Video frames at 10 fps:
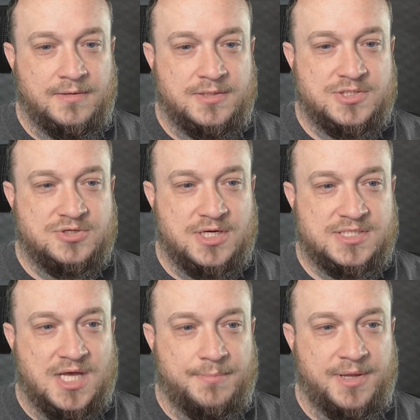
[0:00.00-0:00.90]
Straight
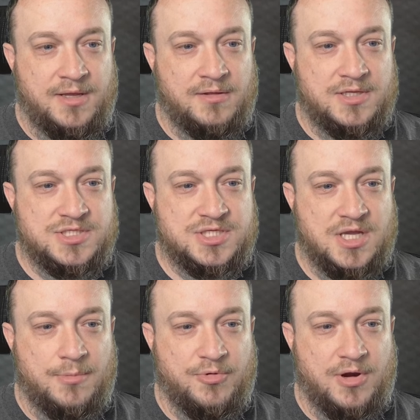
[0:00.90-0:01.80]
top English,
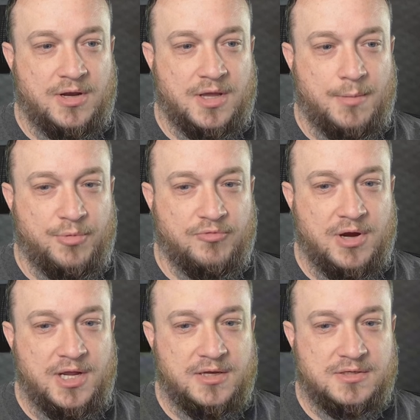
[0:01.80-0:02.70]
come around a couple
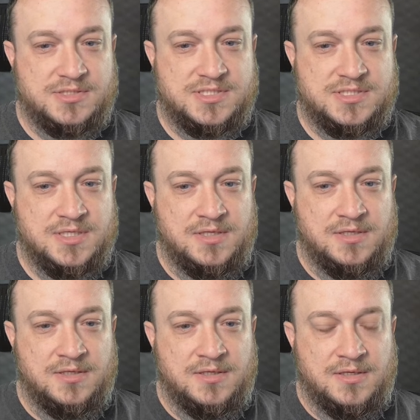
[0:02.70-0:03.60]
rails,
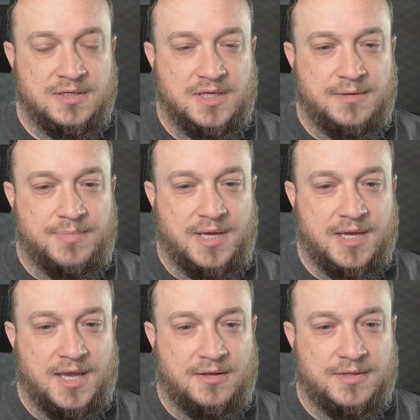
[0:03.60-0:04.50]
get
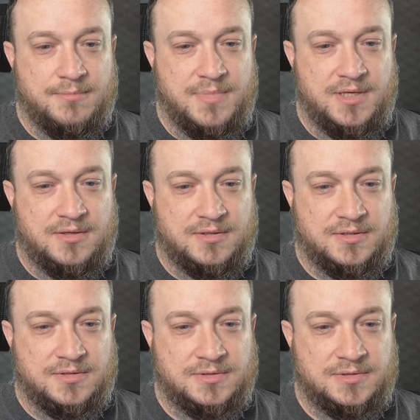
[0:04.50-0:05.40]
back out in the
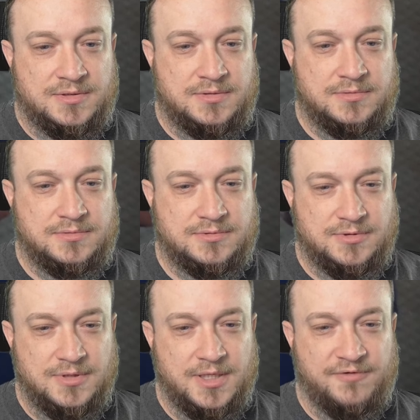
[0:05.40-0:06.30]
middle.
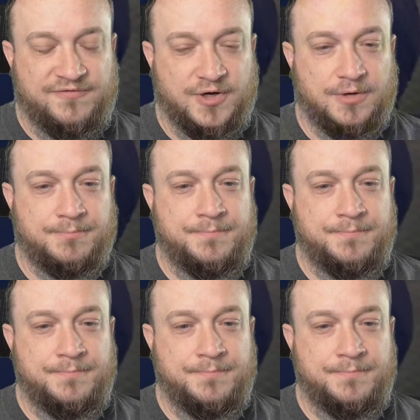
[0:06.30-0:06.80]
Ooh, a little firm.